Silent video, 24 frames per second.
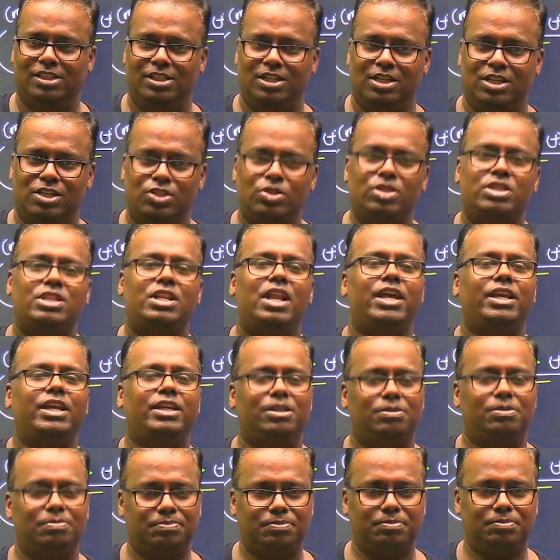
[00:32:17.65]
So it's like,
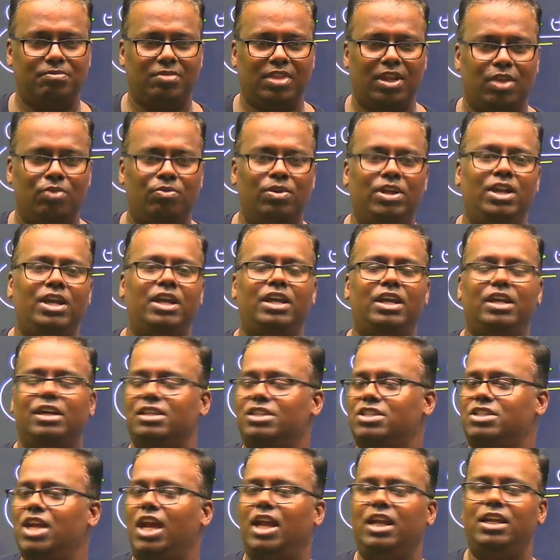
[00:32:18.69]
when a
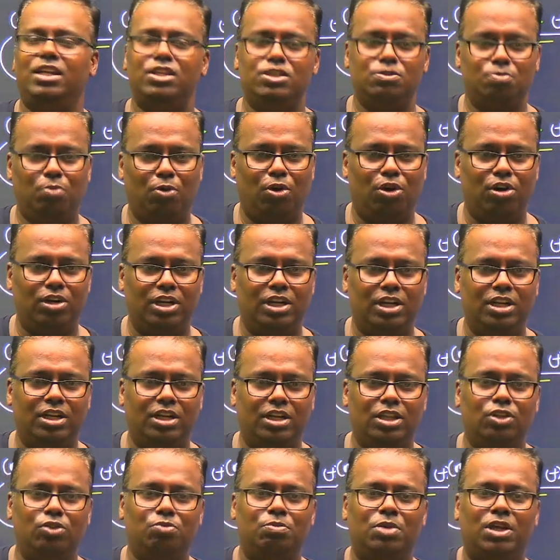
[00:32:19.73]
child is born in
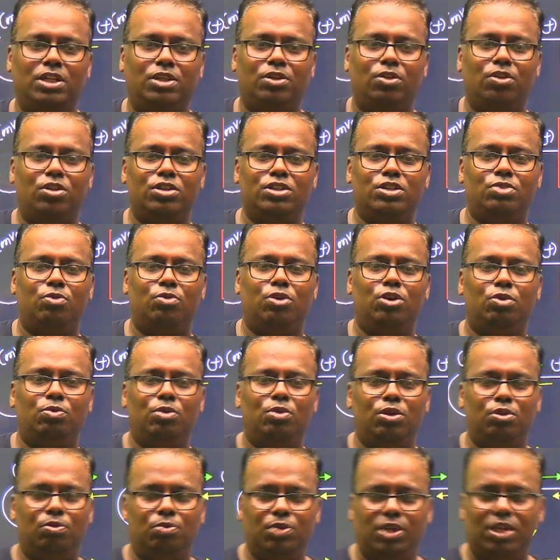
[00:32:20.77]
Hindu mythology, what do?
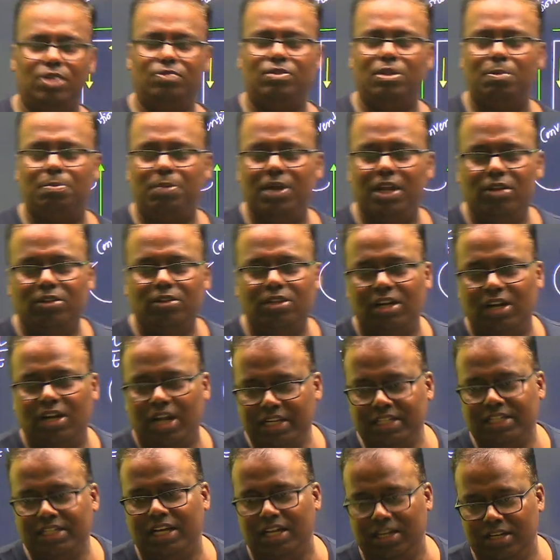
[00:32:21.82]
We give the pen on the right
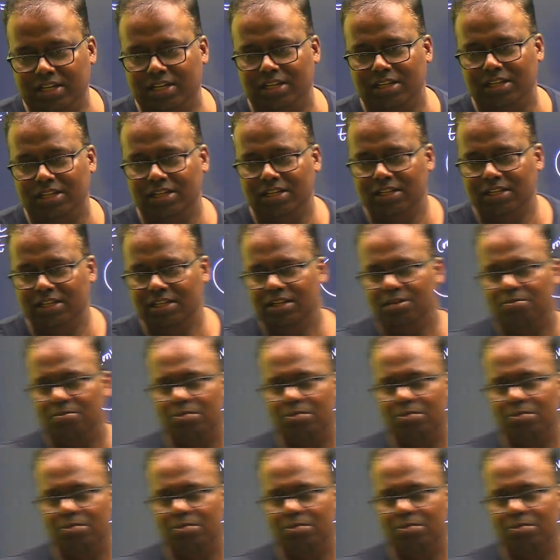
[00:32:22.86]
hand. But